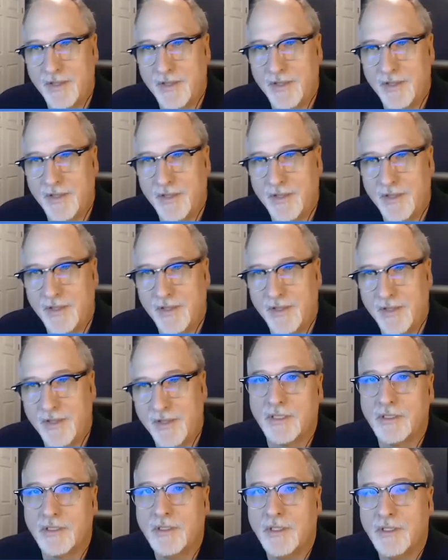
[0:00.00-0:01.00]
and
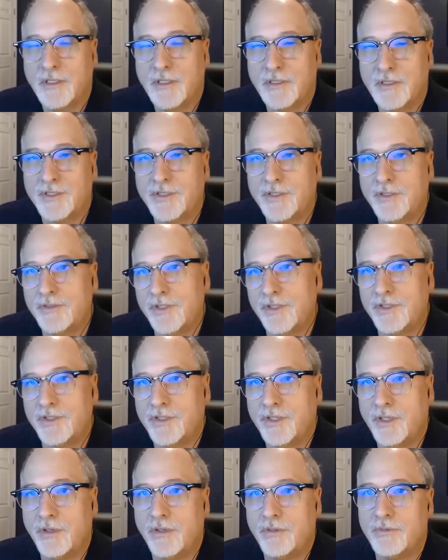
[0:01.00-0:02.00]
that you just
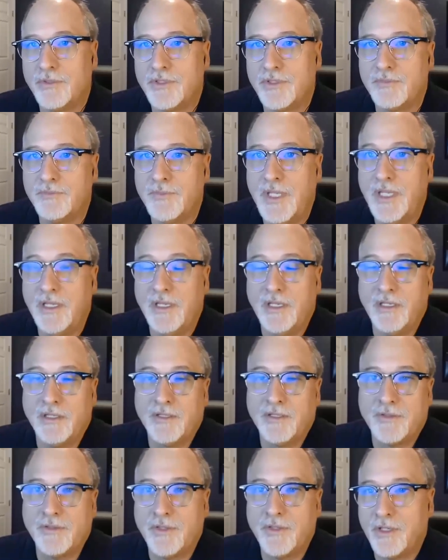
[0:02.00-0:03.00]
showed was me in the
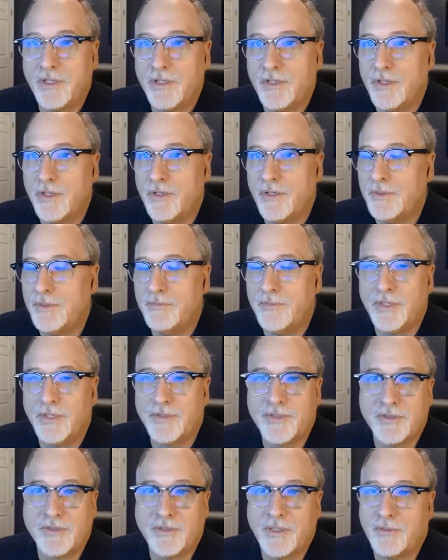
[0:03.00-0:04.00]
studio. We built
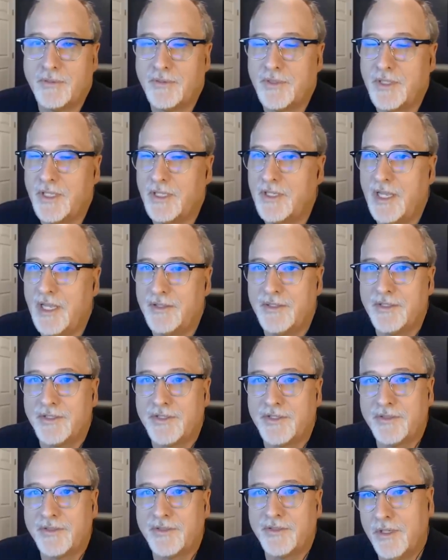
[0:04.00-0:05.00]
the, had the
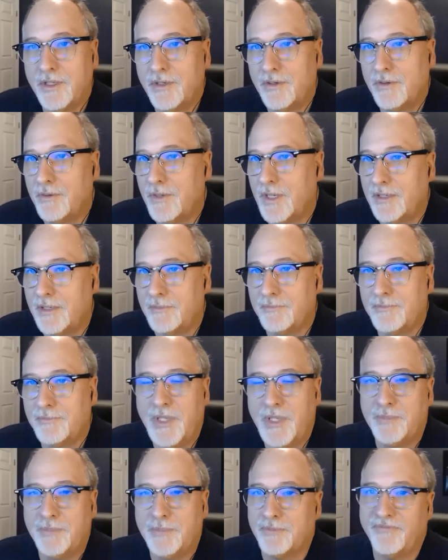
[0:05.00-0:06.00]
studio and
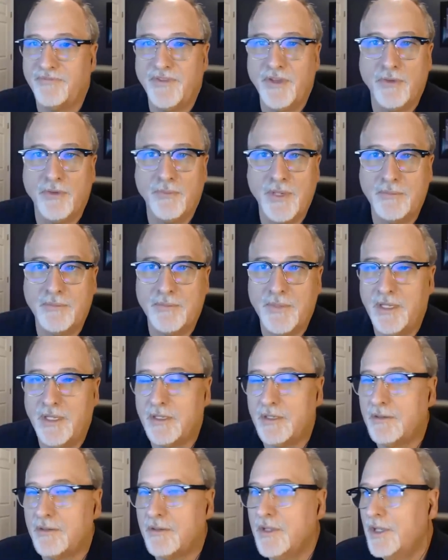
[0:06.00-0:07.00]
people filming me,
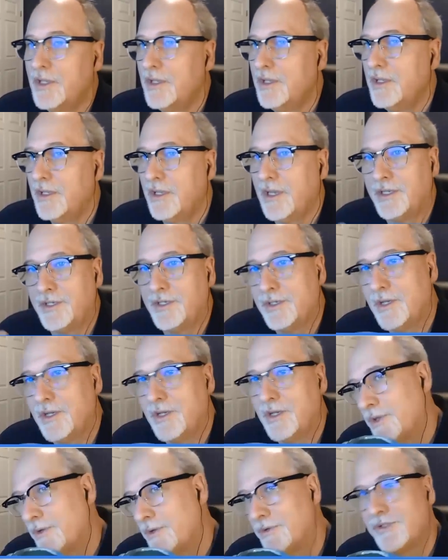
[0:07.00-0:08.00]
and I, I,
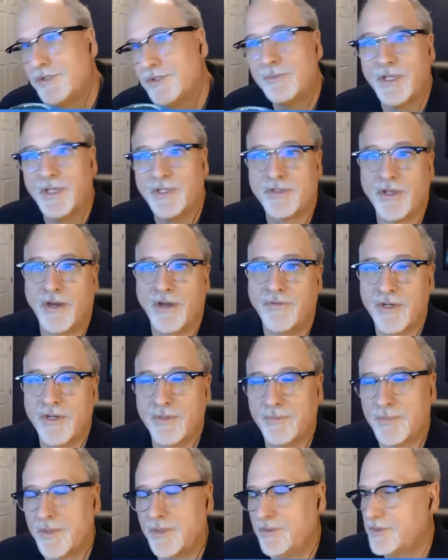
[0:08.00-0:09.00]
they were using my software
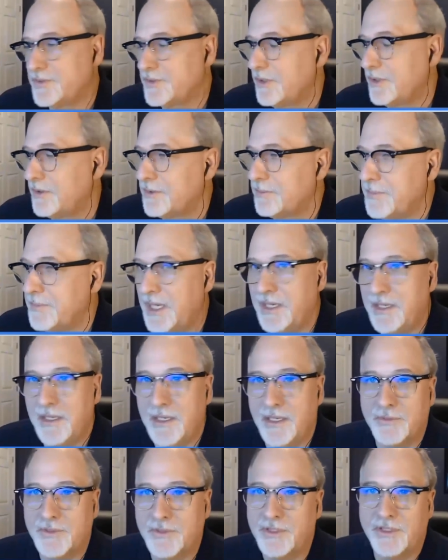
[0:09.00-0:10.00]
to produce all the media.
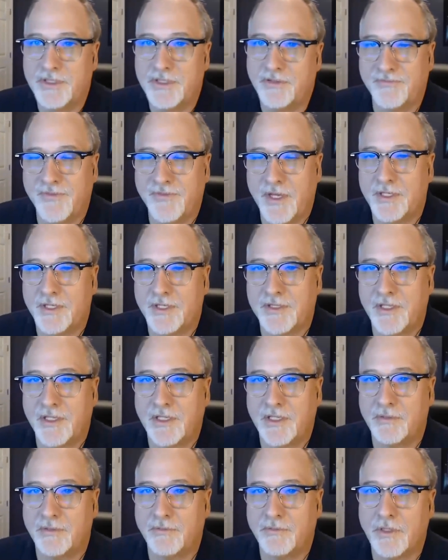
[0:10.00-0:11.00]
And it was just the funnest thing
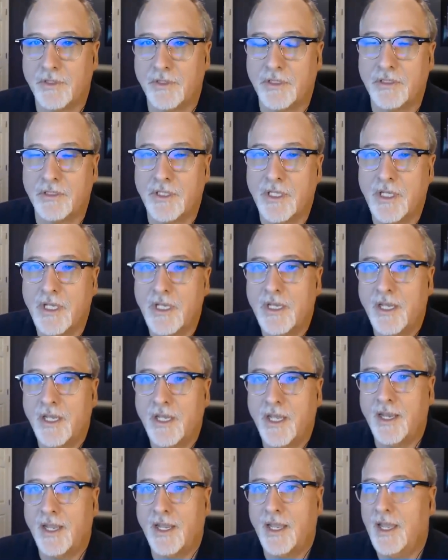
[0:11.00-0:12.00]
in the world.
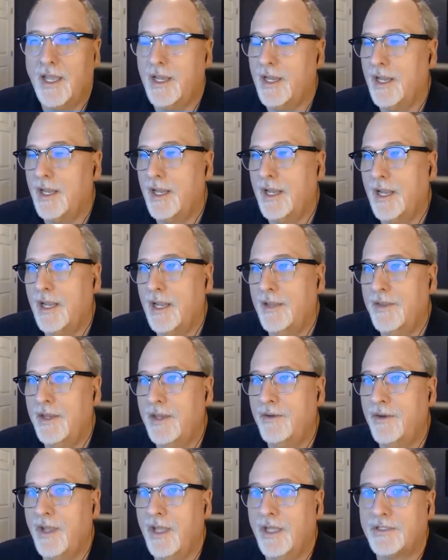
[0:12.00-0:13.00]
And, and
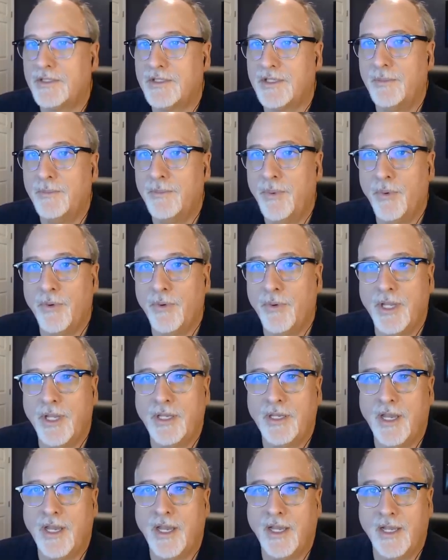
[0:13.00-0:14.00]
then at some
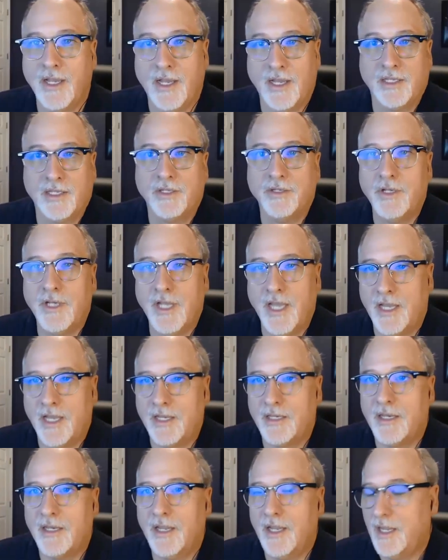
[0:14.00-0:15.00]
point, I got good at
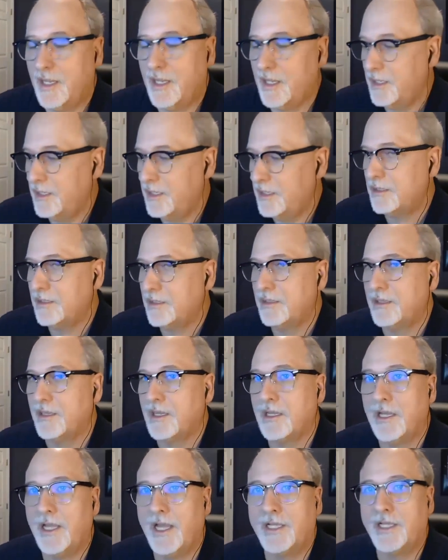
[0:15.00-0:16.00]
it, and the
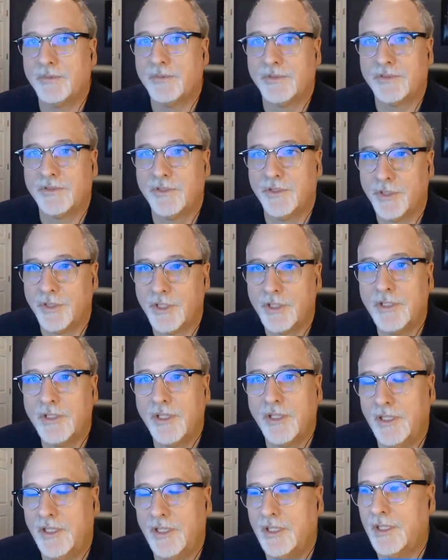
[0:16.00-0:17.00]
class was
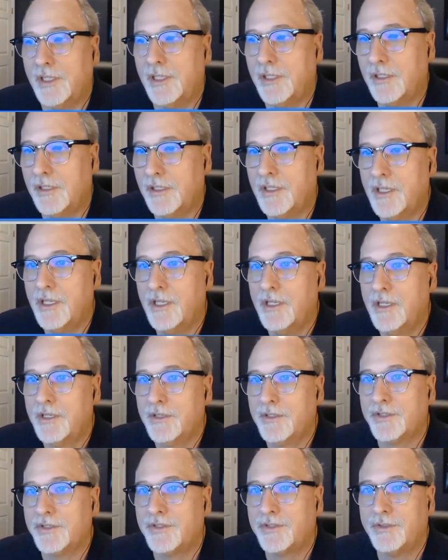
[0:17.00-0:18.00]
good, and
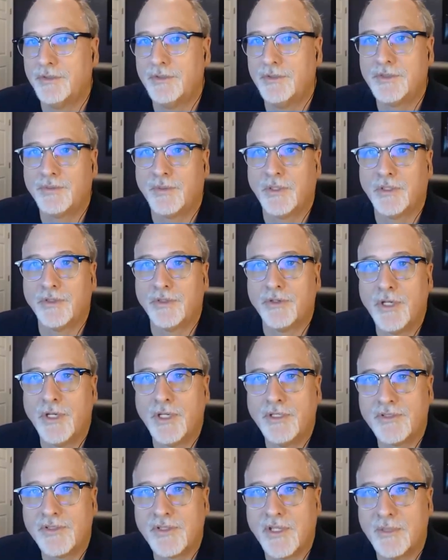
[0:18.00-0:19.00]
the students were
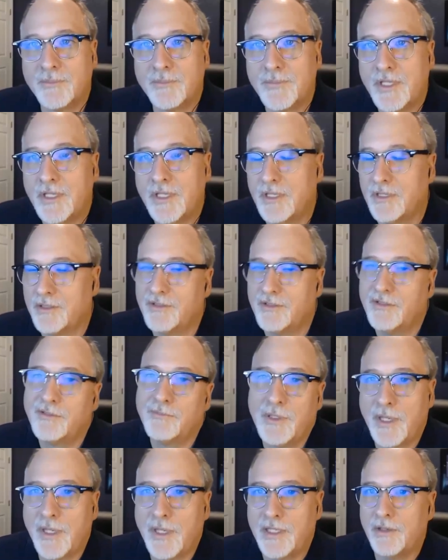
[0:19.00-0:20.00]
learning something. It took me
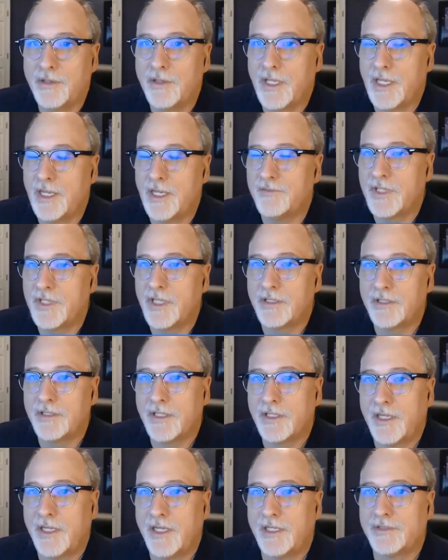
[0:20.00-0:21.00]
about a year and a half to get the
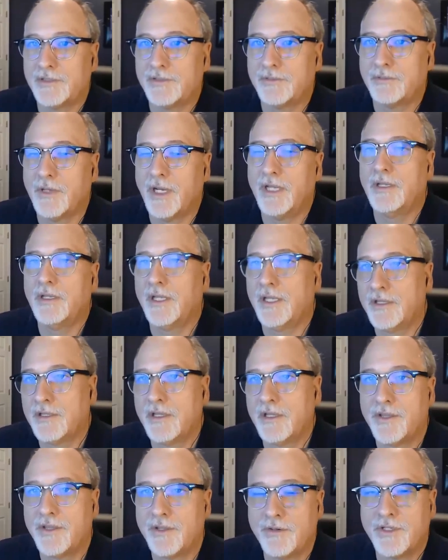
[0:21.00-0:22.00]
class right. Like
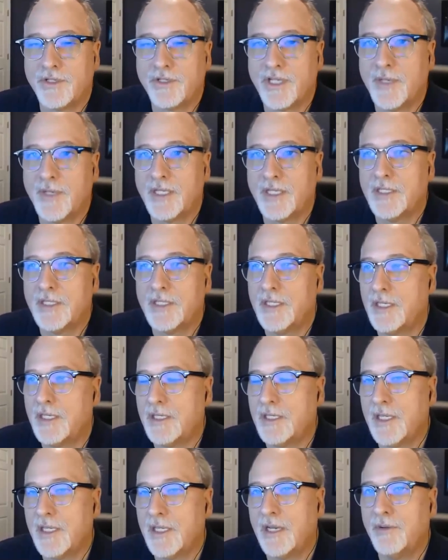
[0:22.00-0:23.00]
the third time I did
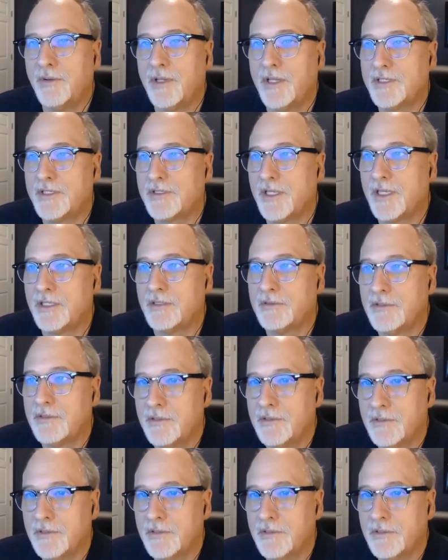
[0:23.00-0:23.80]
it, and I realized like,